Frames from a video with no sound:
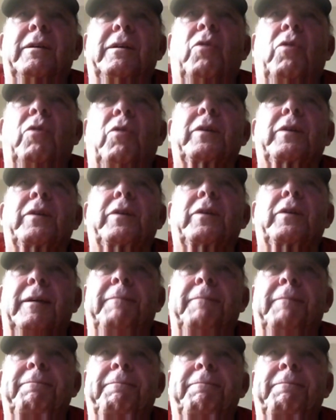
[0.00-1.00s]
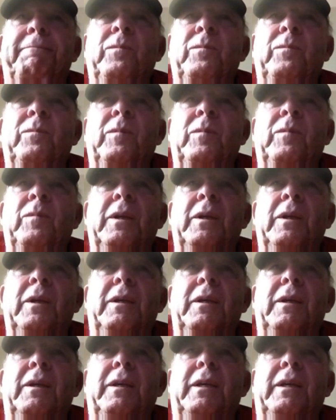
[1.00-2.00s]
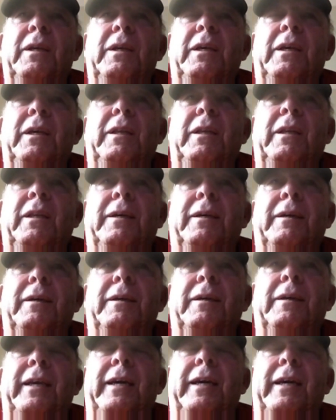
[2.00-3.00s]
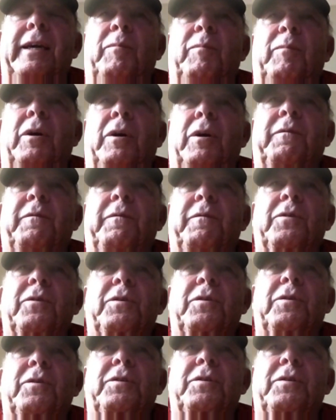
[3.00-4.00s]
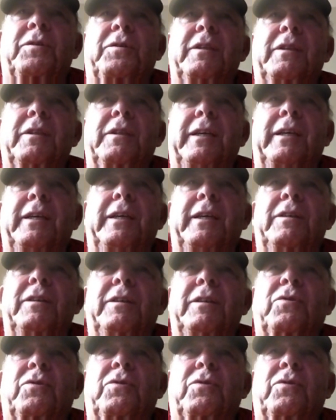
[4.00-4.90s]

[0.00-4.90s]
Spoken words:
overtime, and they had the ball first, and they didn't score.